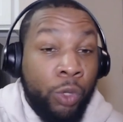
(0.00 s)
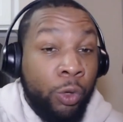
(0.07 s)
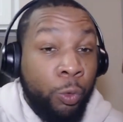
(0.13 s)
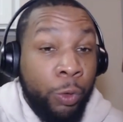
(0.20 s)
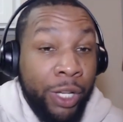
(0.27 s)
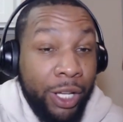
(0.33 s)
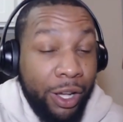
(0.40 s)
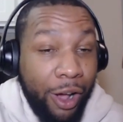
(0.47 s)

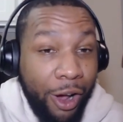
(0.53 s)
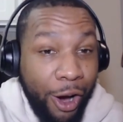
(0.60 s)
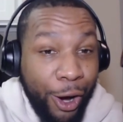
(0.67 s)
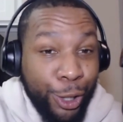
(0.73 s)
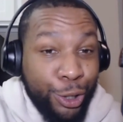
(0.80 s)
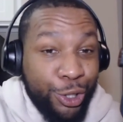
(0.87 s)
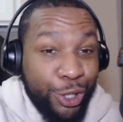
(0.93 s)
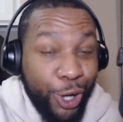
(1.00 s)
We
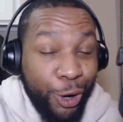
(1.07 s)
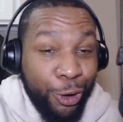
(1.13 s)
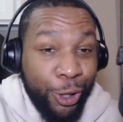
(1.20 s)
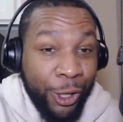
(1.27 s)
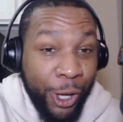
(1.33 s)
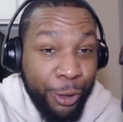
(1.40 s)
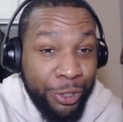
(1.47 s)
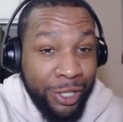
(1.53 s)
are so
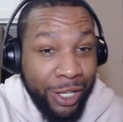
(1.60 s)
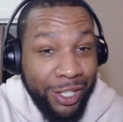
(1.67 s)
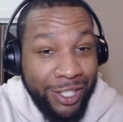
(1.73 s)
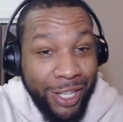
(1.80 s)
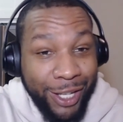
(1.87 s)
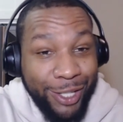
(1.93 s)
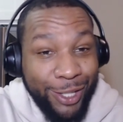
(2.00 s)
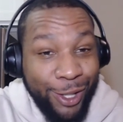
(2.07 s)
close to the
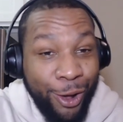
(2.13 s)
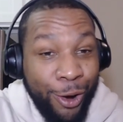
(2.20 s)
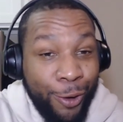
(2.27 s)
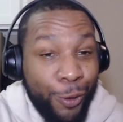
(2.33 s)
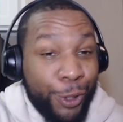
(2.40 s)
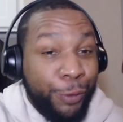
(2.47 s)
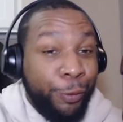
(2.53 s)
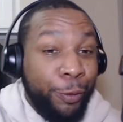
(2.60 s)
Texas
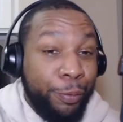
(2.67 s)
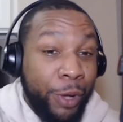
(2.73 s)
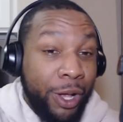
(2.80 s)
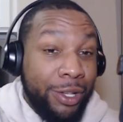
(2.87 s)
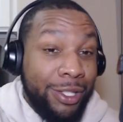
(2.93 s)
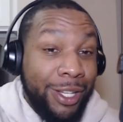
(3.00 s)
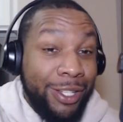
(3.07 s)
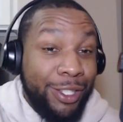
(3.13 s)
Longhorns
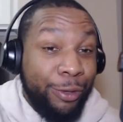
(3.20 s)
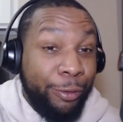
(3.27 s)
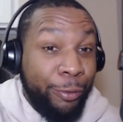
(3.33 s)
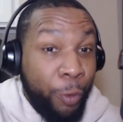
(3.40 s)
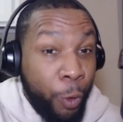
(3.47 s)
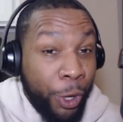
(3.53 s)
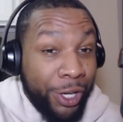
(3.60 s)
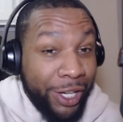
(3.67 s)
football season,
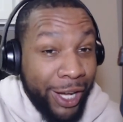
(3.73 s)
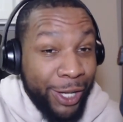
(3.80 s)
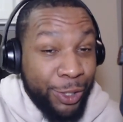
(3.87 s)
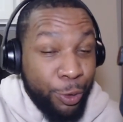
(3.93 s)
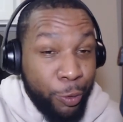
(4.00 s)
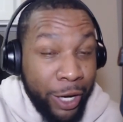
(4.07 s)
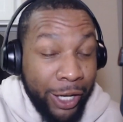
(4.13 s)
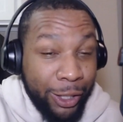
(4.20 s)
4 days
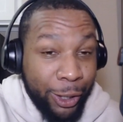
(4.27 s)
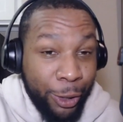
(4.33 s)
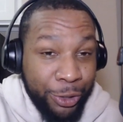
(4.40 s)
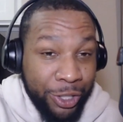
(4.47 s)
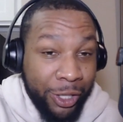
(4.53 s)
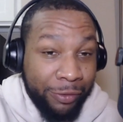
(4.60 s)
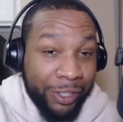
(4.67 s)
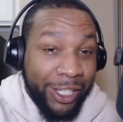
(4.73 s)
away,
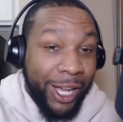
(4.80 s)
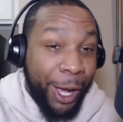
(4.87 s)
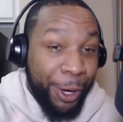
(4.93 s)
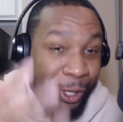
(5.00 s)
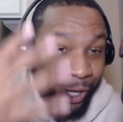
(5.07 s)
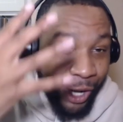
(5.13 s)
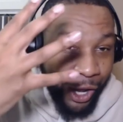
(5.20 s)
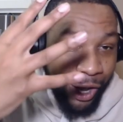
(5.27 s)
close enough to
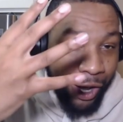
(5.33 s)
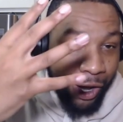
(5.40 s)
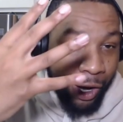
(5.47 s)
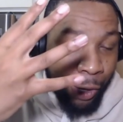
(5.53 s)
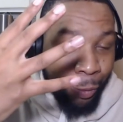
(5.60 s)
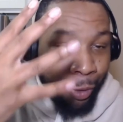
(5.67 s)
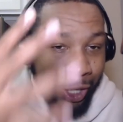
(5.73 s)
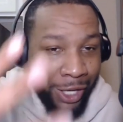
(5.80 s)
count it
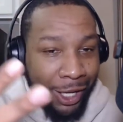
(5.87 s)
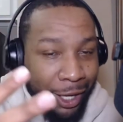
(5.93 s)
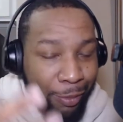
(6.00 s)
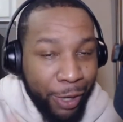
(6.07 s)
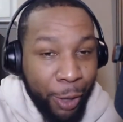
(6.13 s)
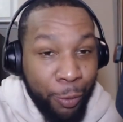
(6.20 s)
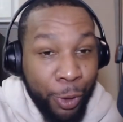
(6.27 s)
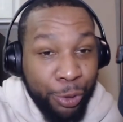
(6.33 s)
on one hand,
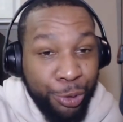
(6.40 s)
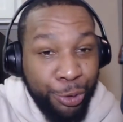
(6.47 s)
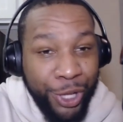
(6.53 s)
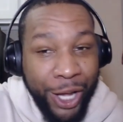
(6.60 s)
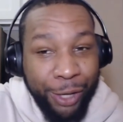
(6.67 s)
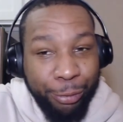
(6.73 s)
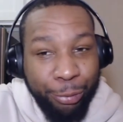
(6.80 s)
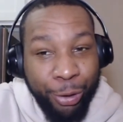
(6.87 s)
but I won't do
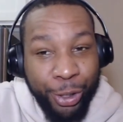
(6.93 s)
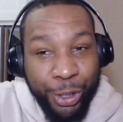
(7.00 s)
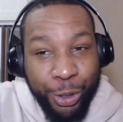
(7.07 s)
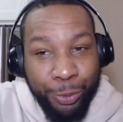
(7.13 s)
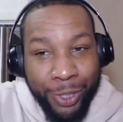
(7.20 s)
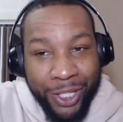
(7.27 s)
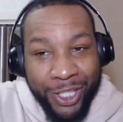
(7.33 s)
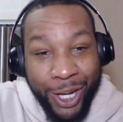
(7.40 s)
that in front of
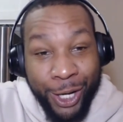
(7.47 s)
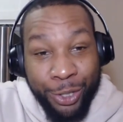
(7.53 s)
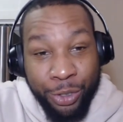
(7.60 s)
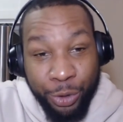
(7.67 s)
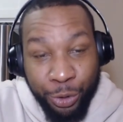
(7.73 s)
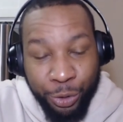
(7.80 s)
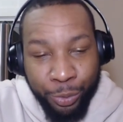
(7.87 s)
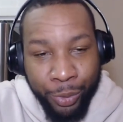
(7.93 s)
you because I
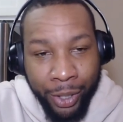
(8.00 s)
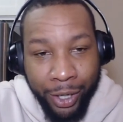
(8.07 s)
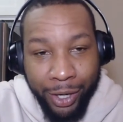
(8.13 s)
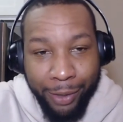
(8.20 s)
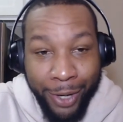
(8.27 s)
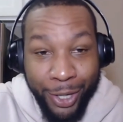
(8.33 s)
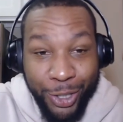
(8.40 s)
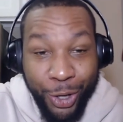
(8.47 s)
assume
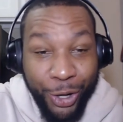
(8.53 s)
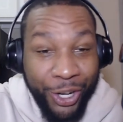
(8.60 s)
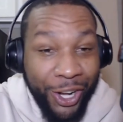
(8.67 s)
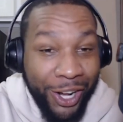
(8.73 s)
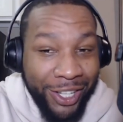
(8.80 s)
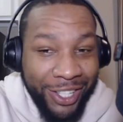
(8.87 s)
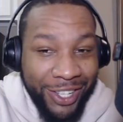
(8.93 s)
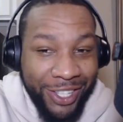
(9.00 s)
my target
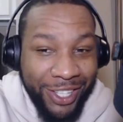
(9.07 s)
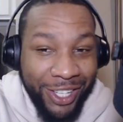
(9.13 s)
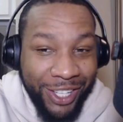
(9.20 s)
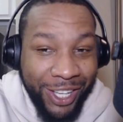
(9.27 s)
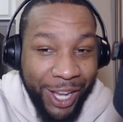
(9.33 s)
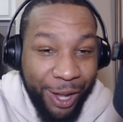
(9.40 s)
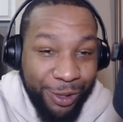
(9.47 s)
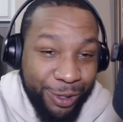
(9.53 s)
audience can
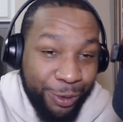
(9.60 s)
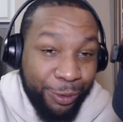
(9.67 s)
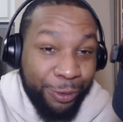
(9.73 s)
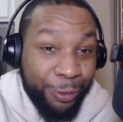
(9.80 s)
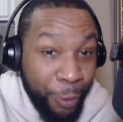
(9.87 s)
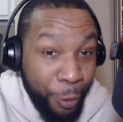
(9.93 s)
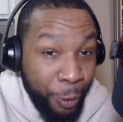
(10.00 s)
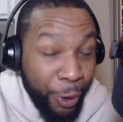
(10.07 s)
count to
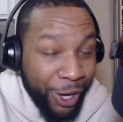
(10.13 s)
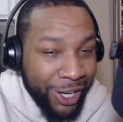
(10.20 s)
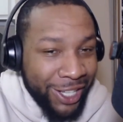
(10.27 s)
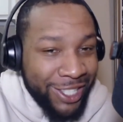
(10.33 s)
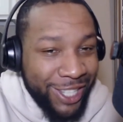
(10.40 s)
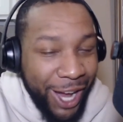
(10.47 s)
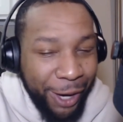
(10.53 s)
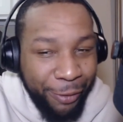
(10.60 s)
four.
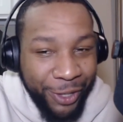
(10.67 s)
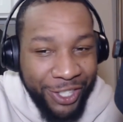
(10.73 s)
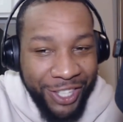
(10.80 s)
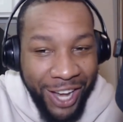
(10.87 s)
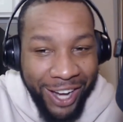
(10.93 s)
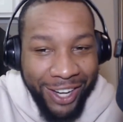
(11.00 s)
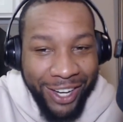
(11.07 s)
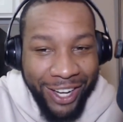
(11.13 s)
Excited for
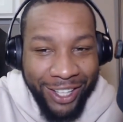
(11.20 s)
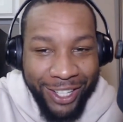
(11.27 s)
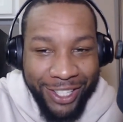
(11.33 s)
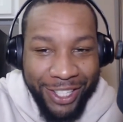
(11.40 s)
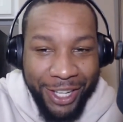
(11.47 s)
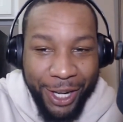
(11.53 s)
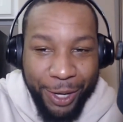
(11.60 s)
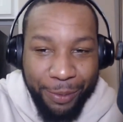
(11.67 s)
Saturday.
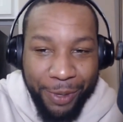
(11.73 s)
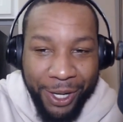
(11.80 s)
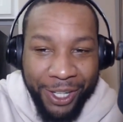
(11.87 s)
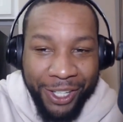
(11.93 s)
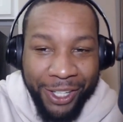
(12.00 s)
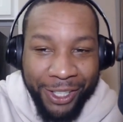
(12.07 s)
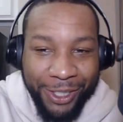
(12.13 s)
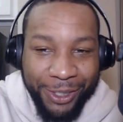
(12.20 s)
Let's get it,
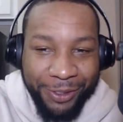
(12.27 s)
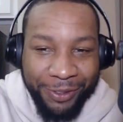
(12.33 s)
man. Hook